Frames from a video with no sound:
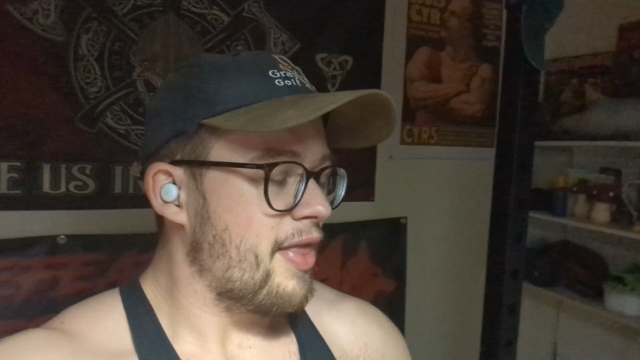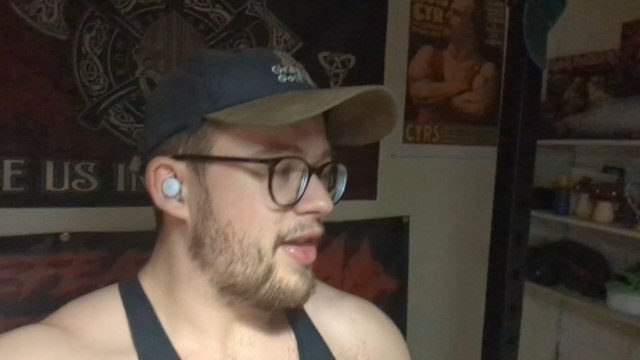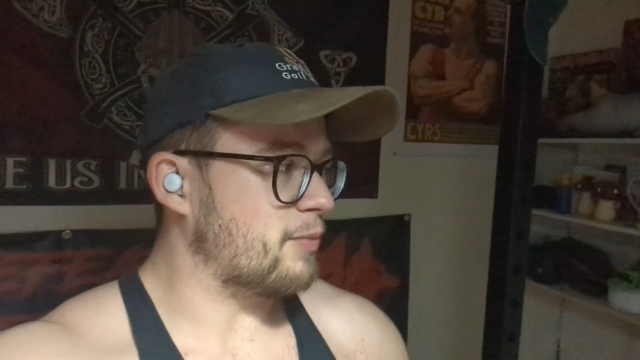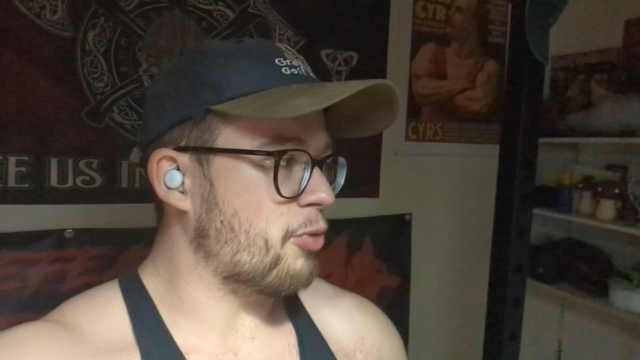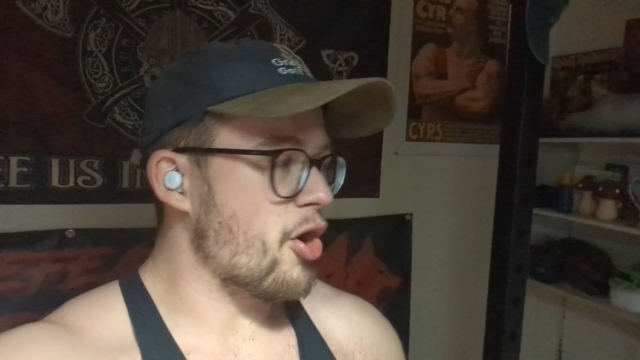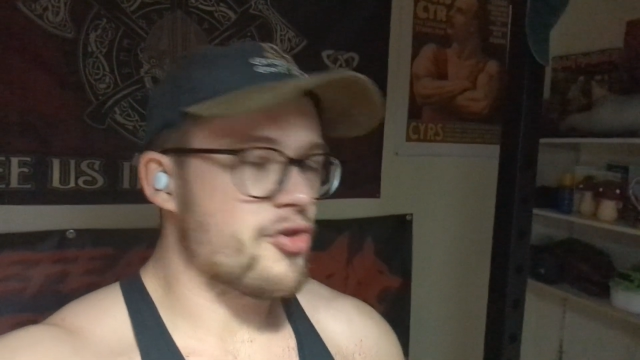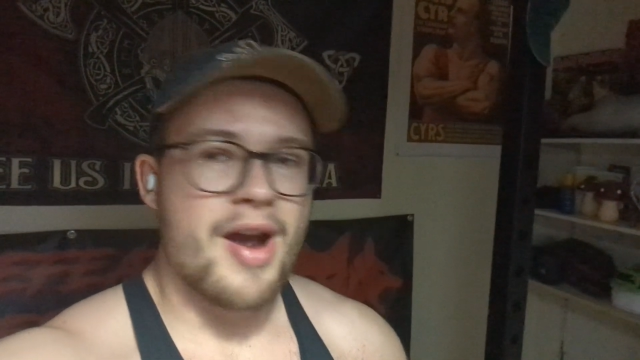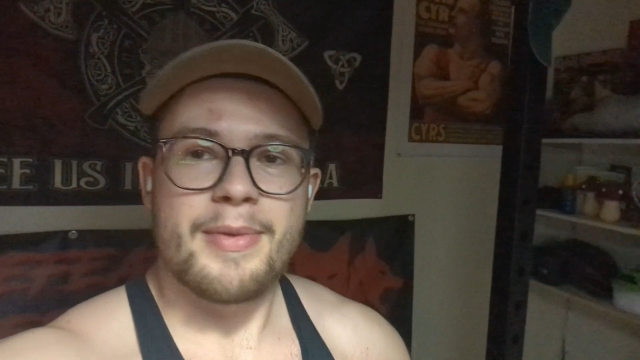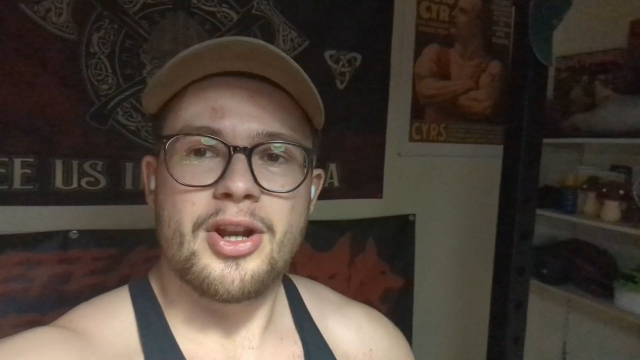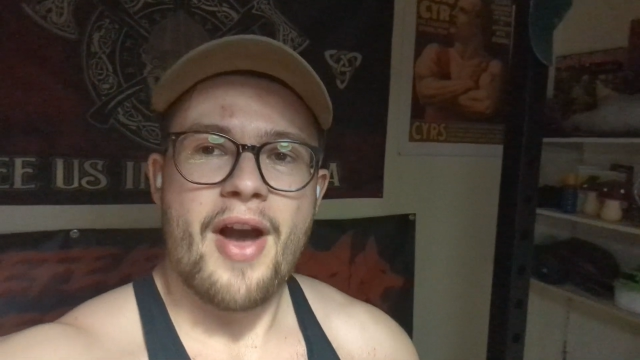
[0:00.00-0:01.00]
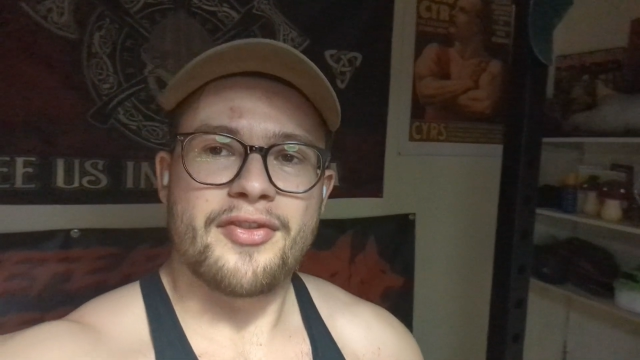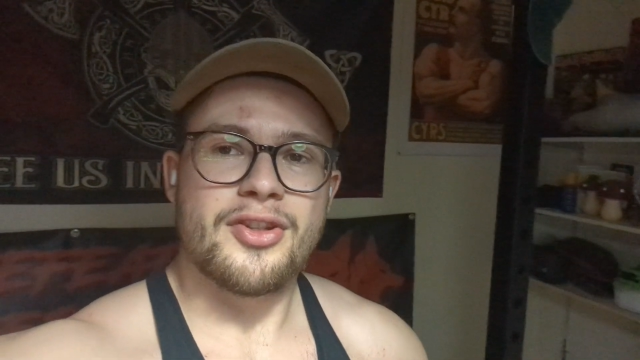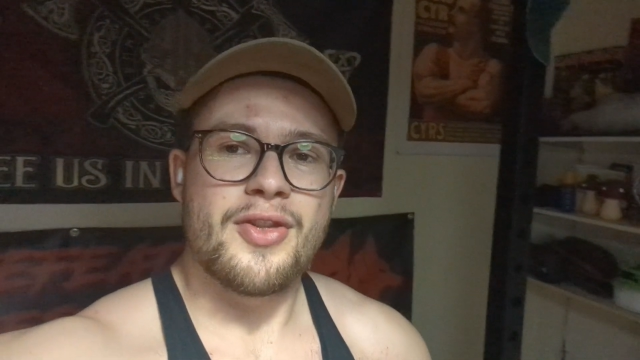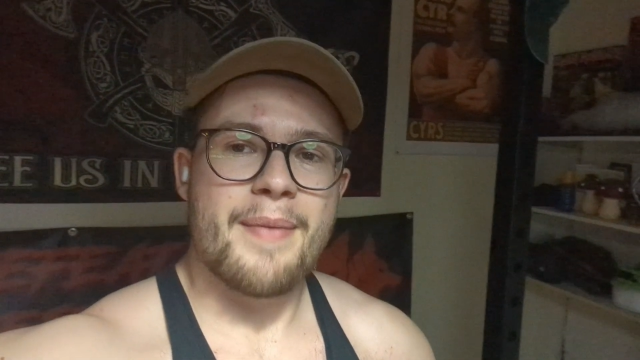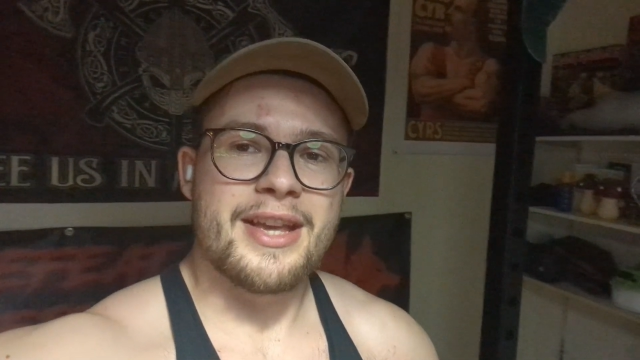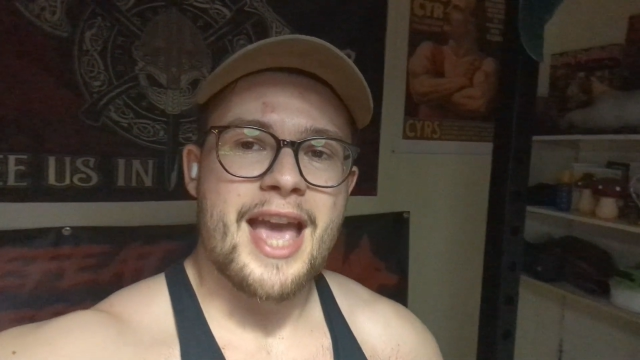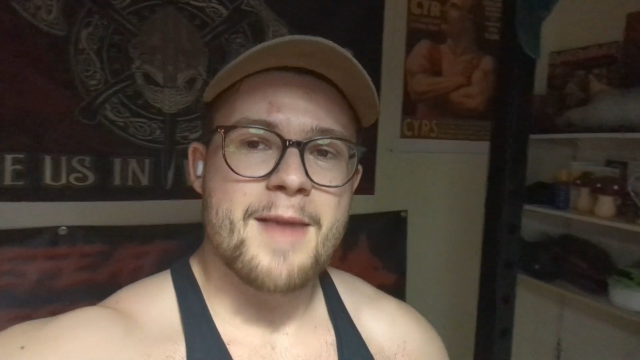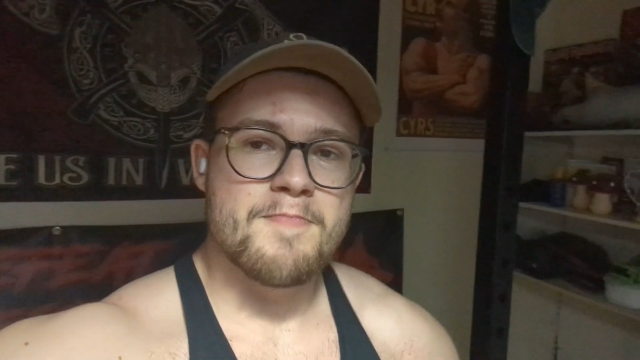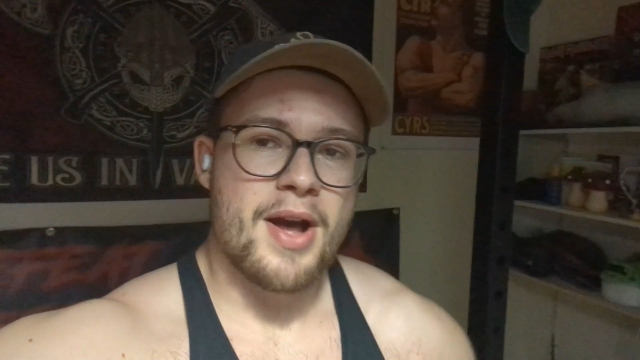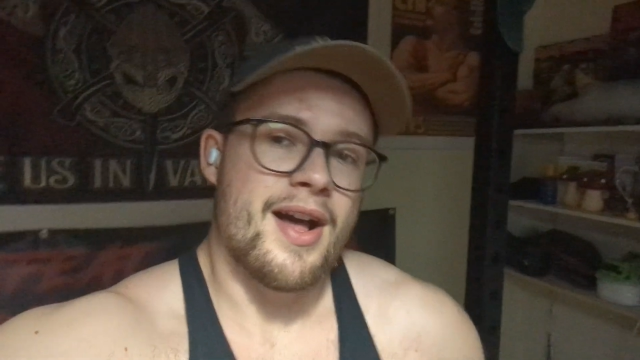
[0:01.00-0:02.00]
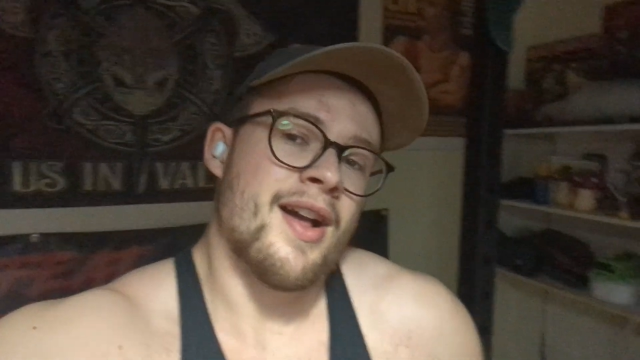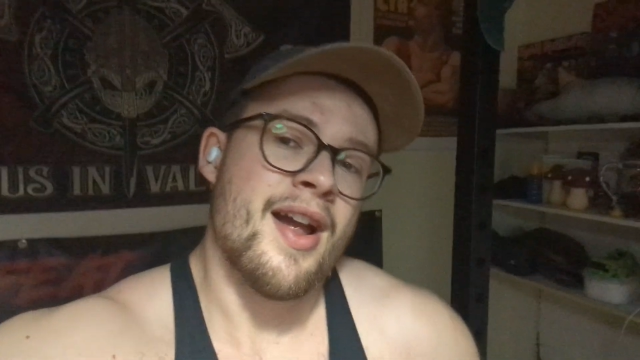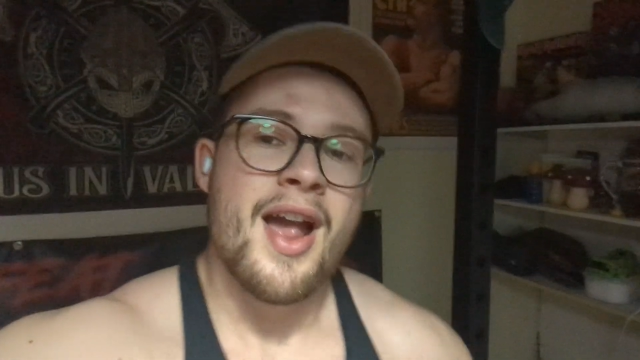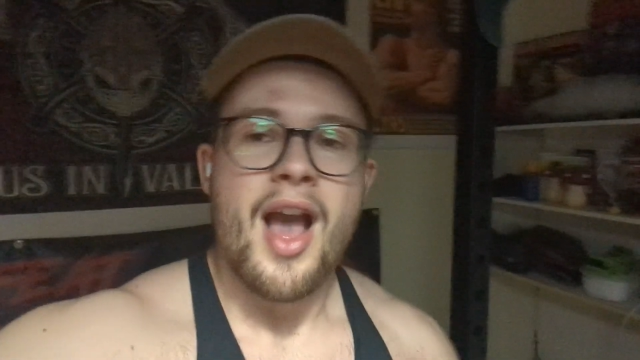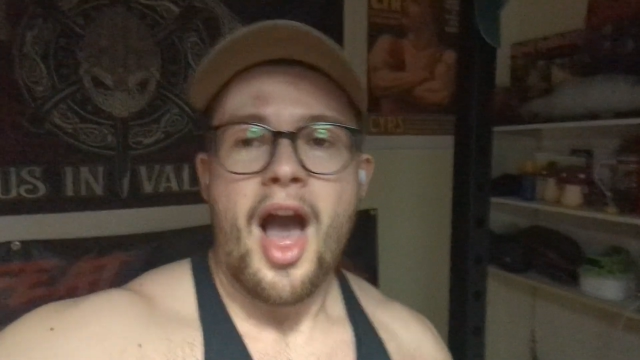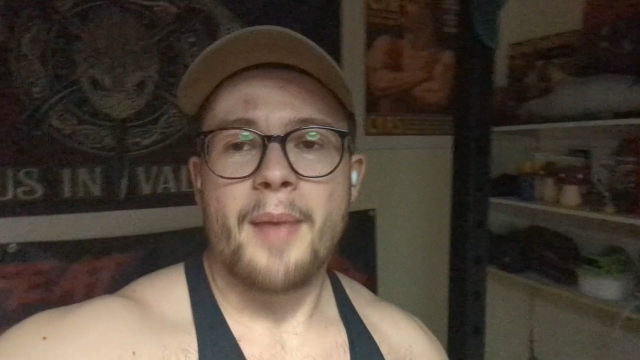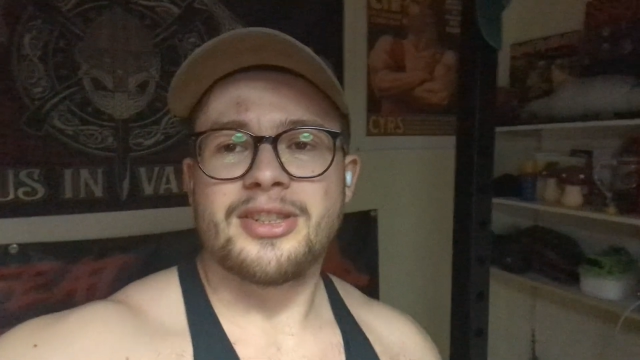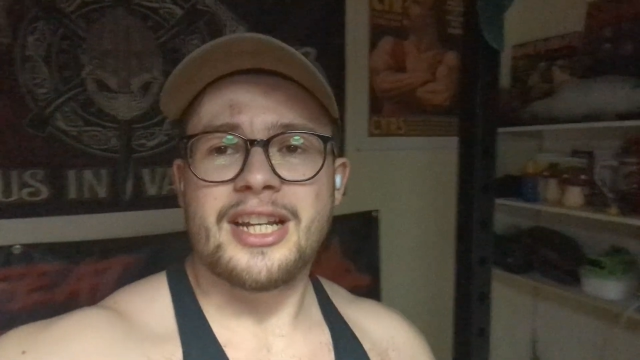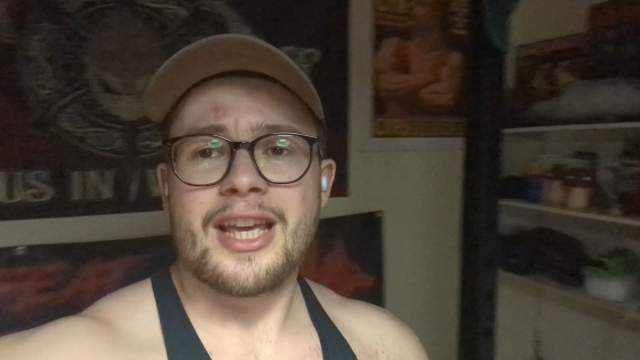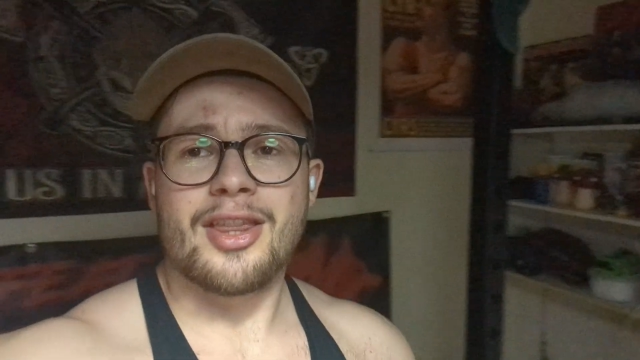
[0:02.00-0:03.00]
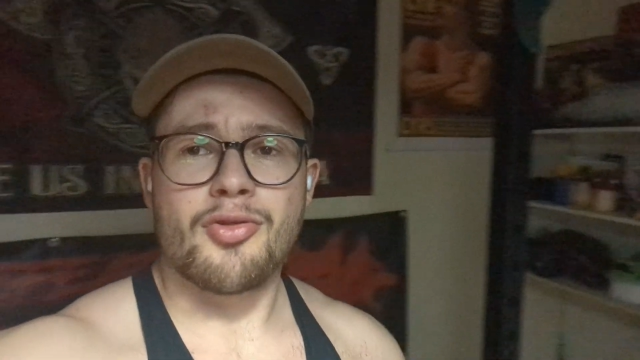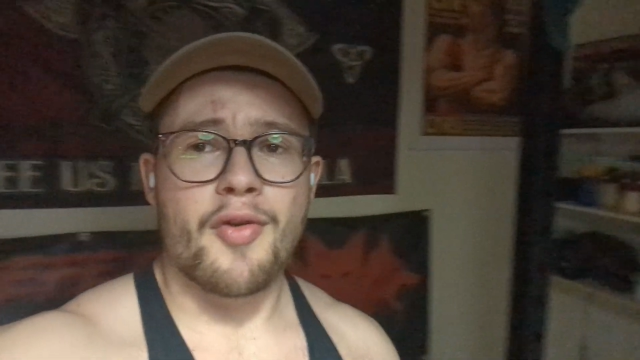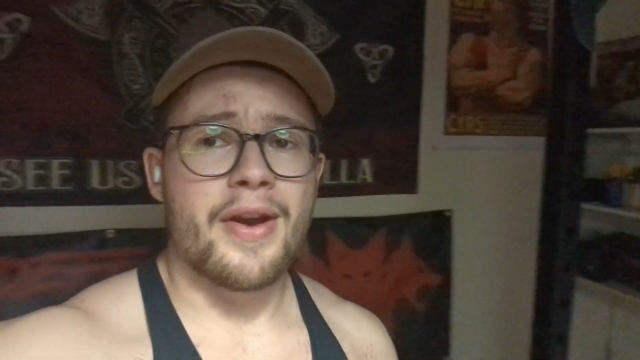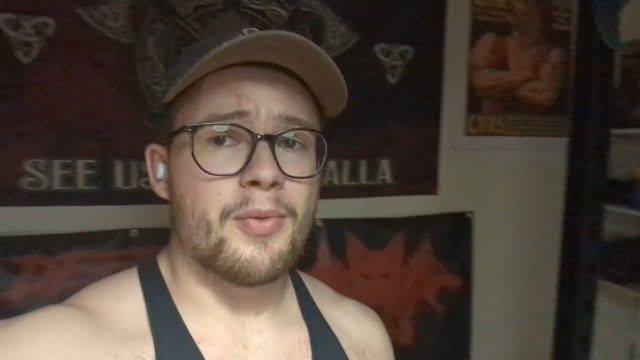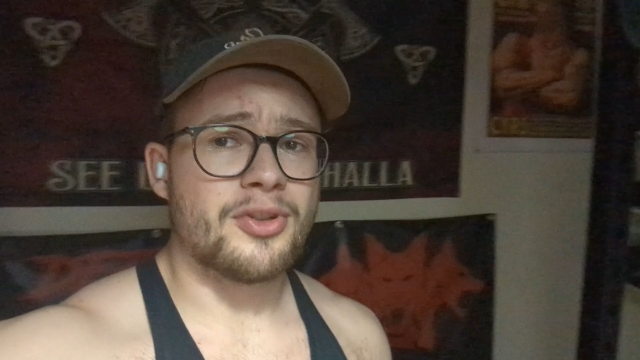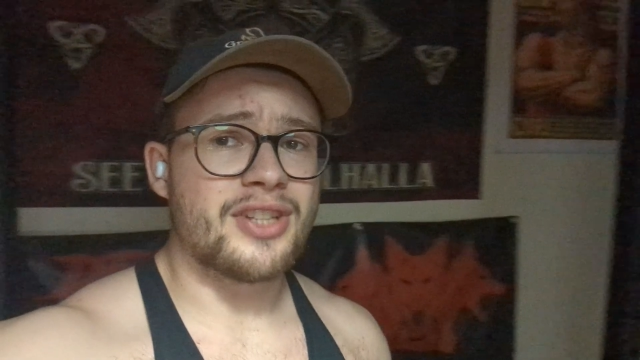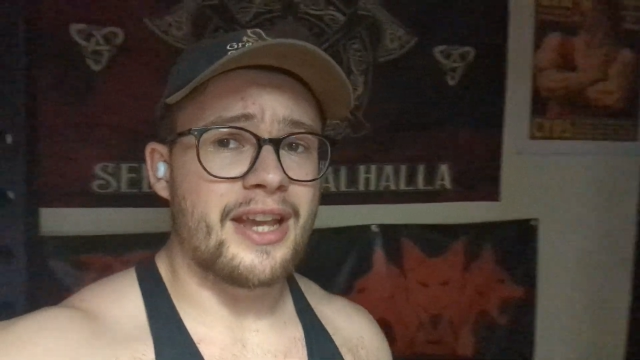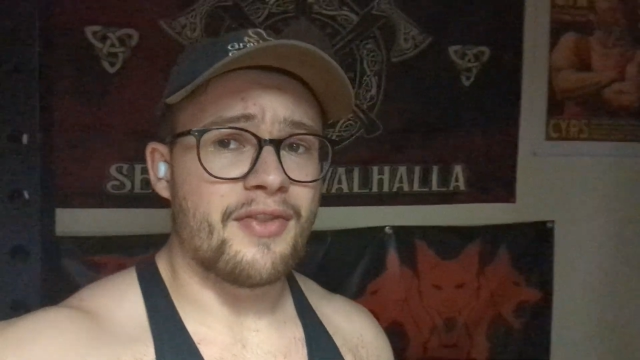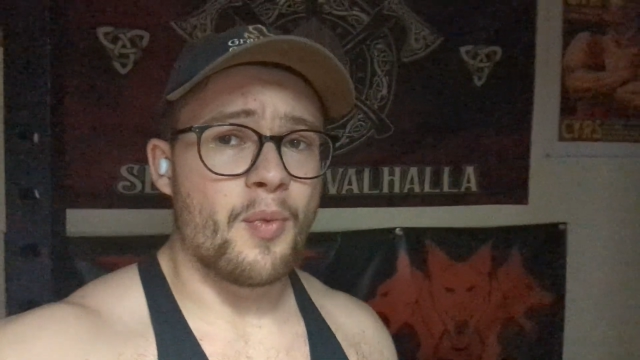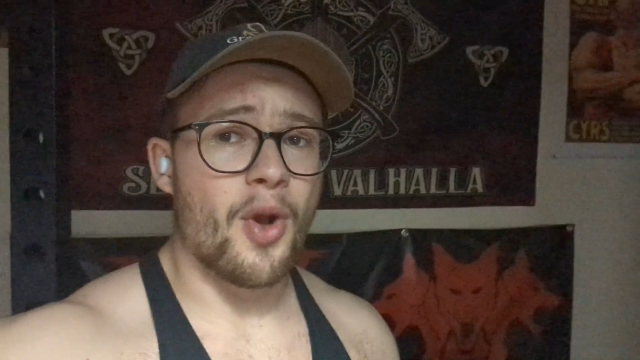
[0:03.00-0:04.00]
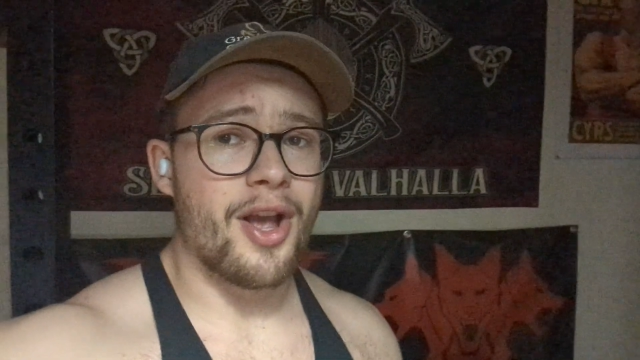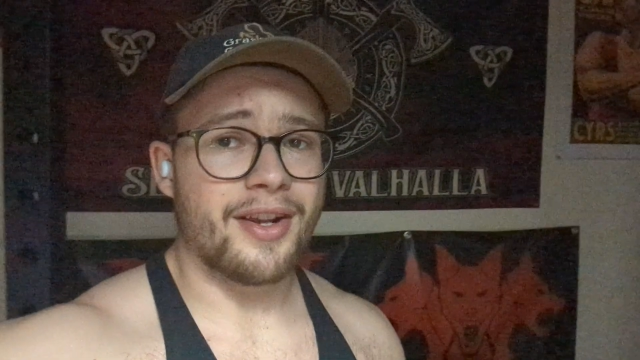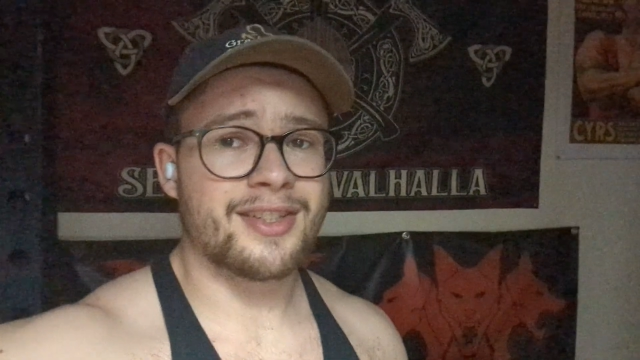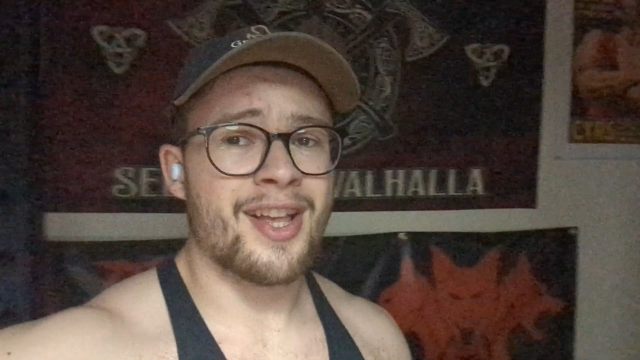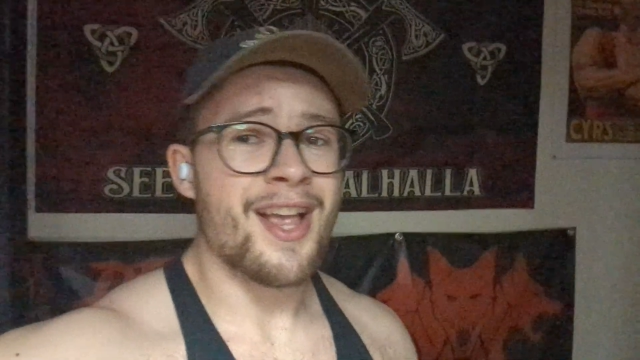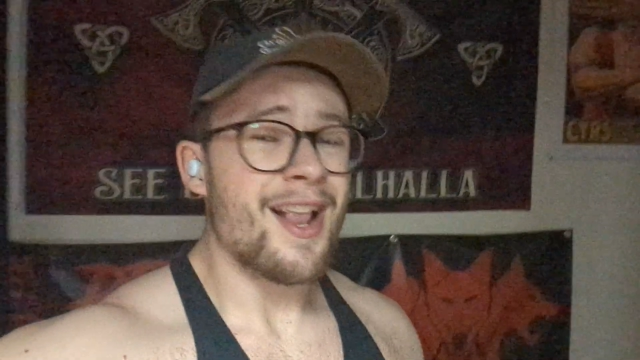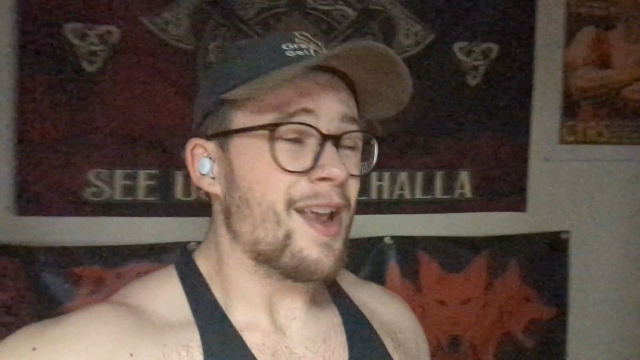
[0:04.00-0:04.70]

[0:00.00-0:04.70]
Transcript: this program and not have to do them again, but I'm sticking through it. We'll see if it works.